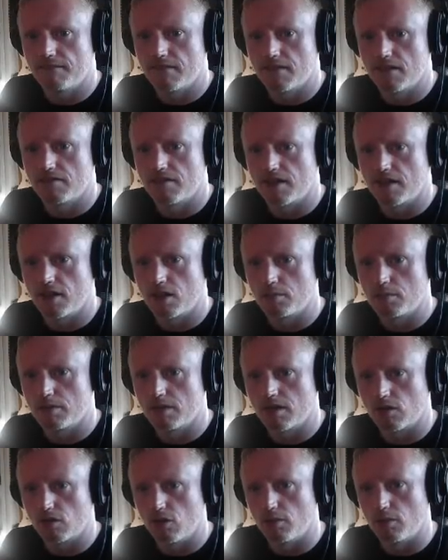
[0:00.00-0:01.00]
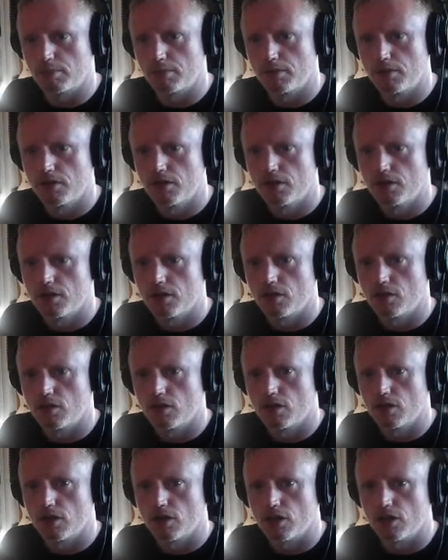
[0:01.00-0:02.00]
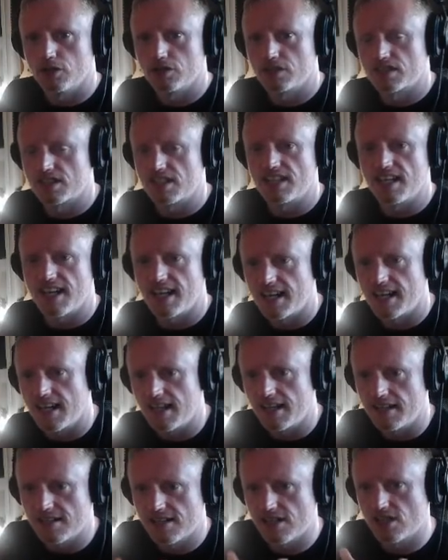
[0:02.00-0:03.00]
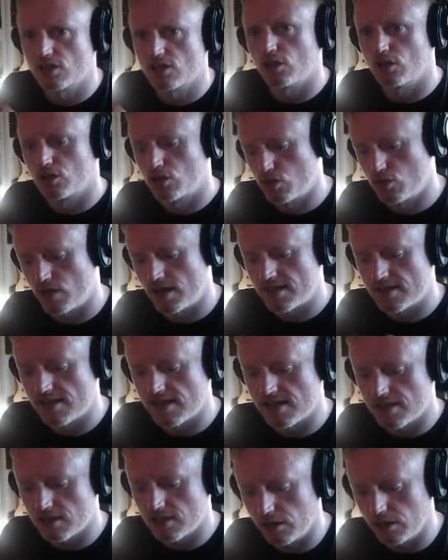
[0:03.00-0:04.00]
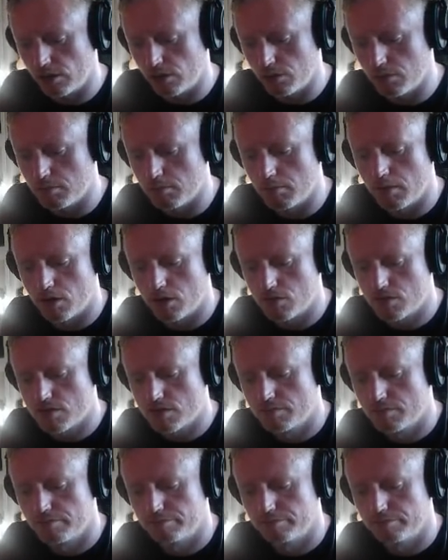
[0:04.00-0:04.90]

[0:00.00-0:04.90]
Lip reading: if I open that up, you'll see here, this is called transient loop mode.